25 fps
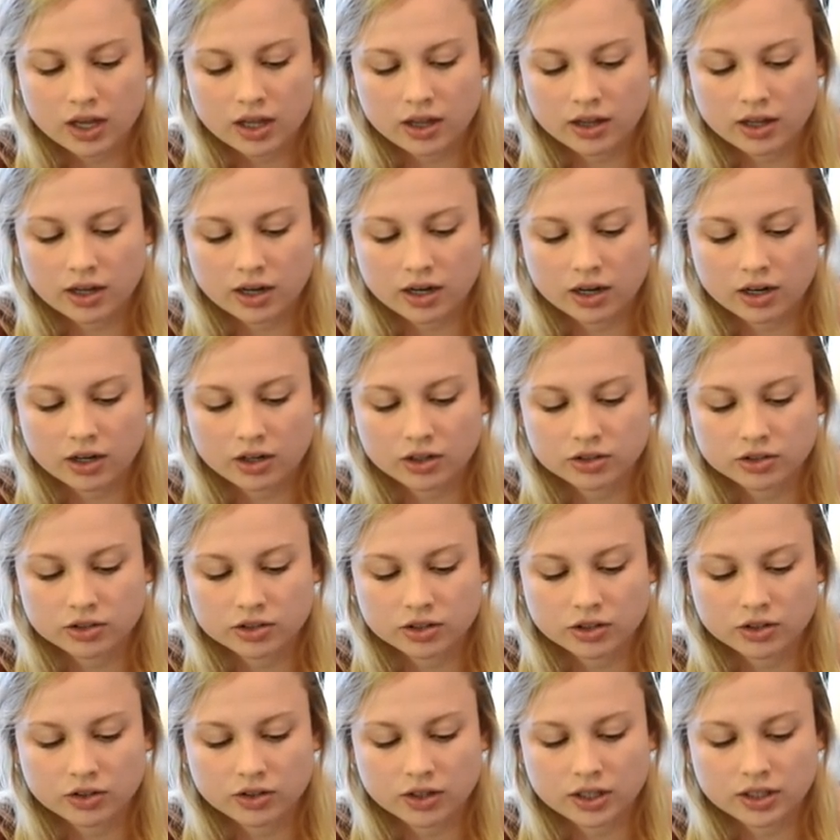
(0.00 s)
And I
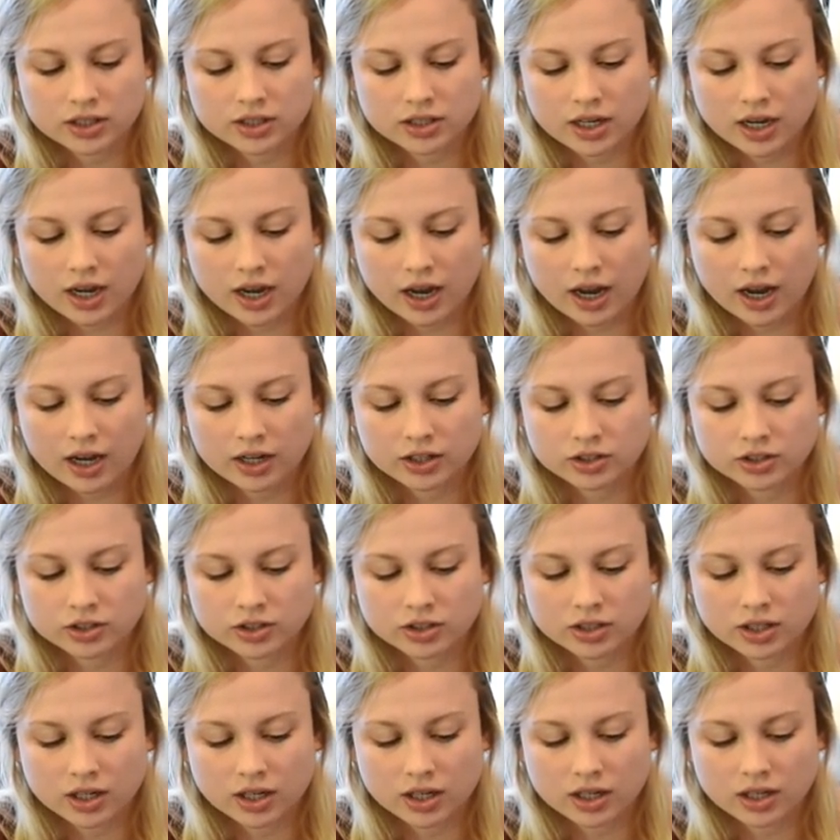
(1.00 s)
also
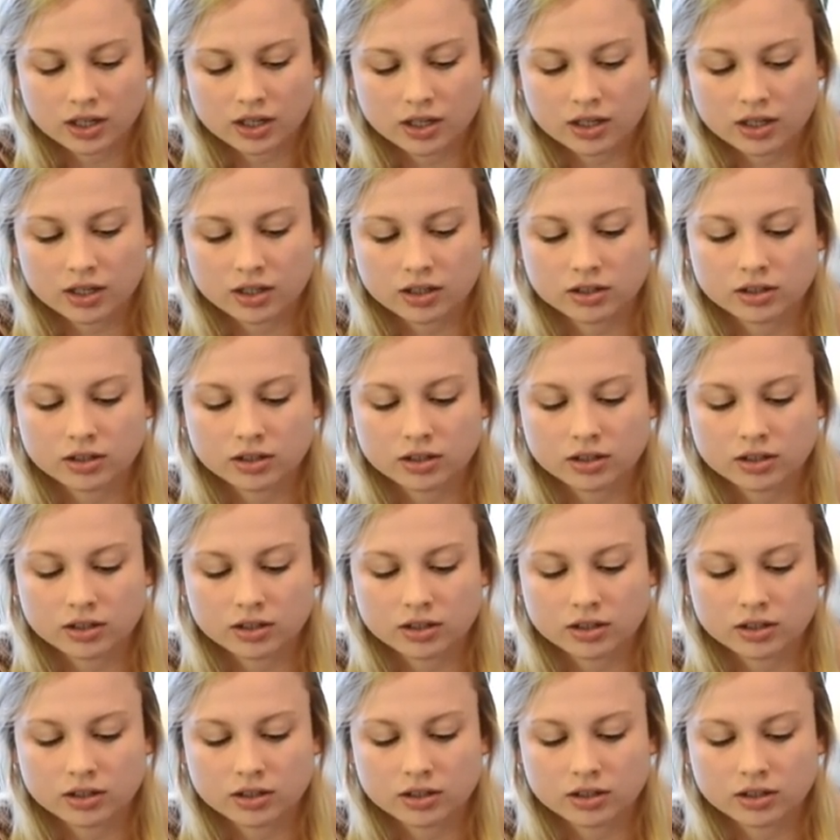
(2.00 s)
attached a